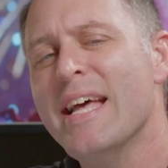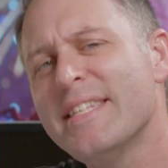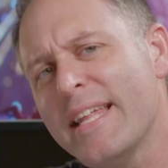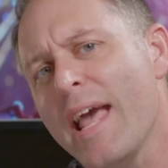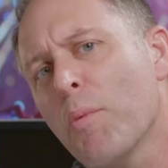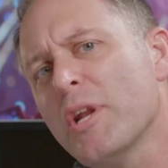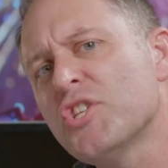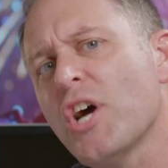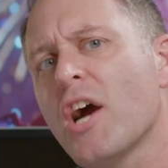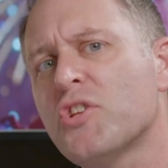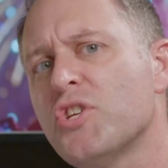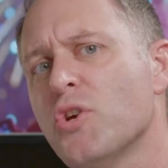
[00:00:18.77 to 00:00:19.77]
Today I want to
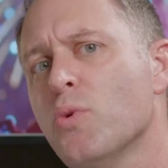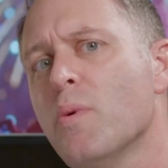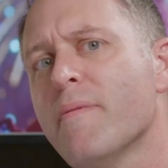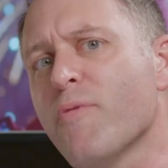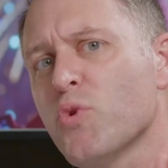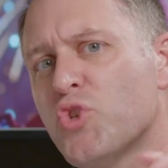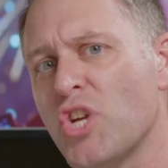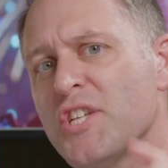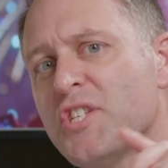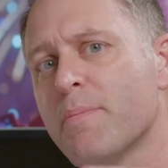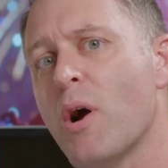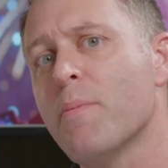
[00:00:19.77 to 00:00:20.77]
talk to you for
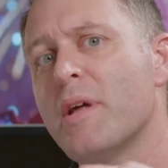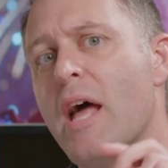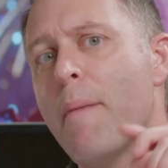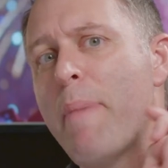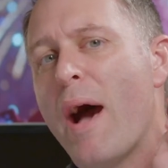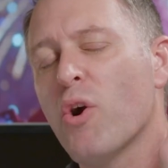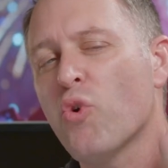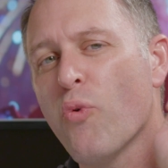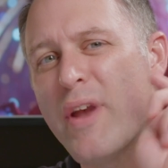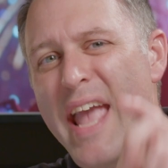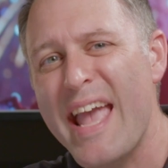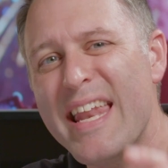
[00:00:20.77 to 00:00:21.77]
just a moment about
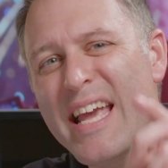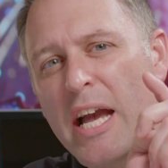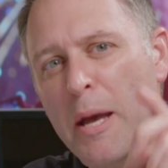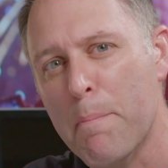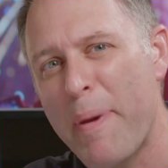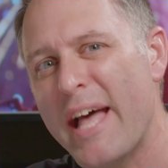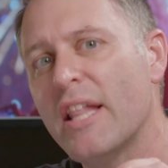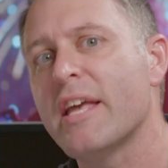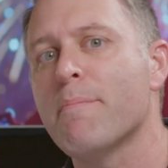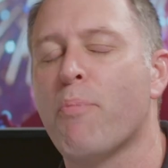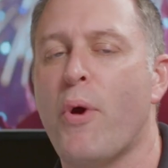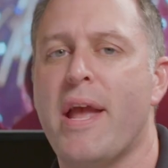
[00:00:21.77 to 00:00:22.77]
creating a
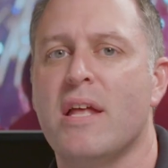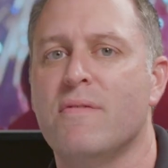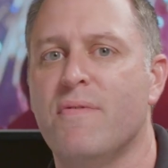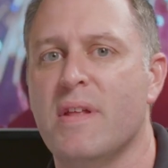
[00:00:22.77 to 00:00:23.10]
compelling brand